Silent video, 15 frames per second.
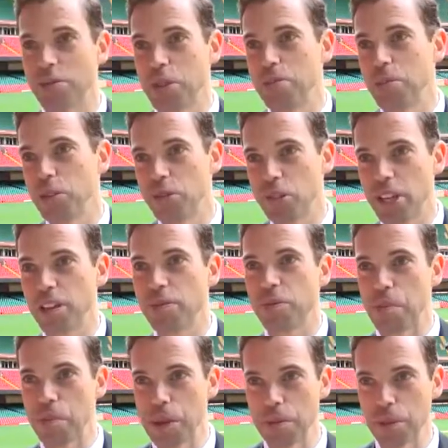for the museum, for
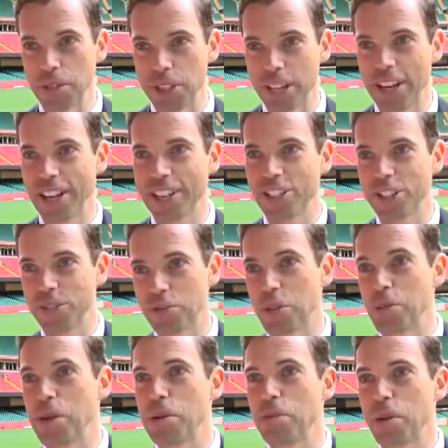the people's collection, for
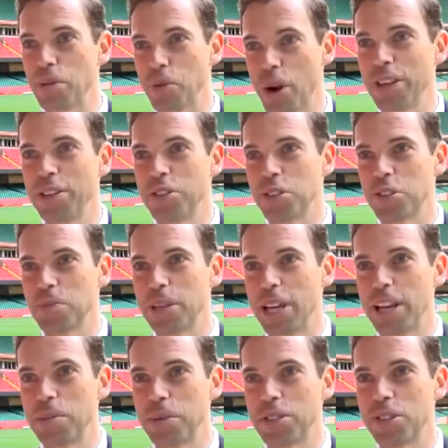the people of Wales to be
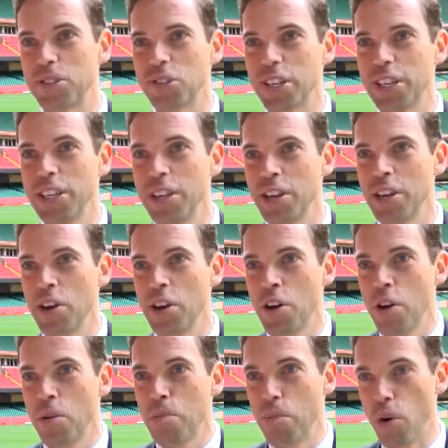able to see
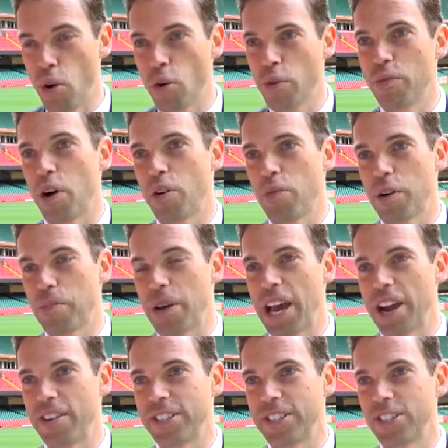more of our rugby
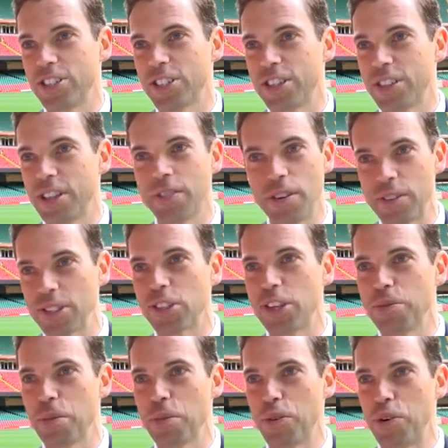heritage than they've ever
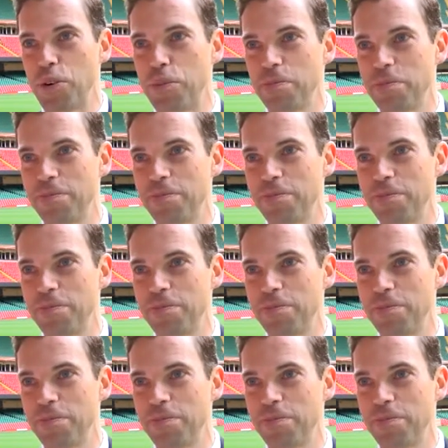seen before.